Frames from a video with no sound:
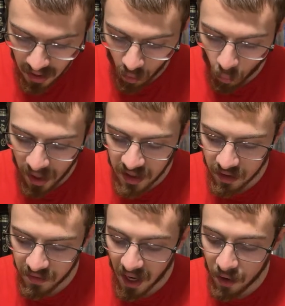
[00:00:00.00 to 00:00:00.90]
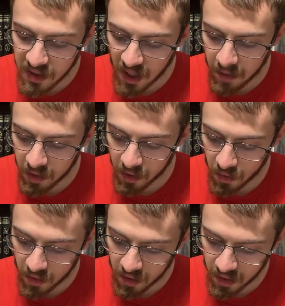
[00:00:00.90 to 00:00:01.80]
Weight of the outside
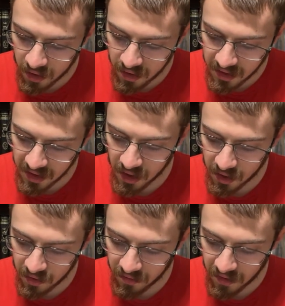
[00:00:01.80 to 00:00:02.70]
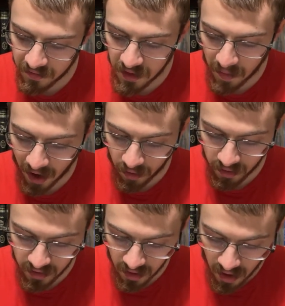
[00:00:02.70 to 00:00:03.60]
balloon, 650 pounds.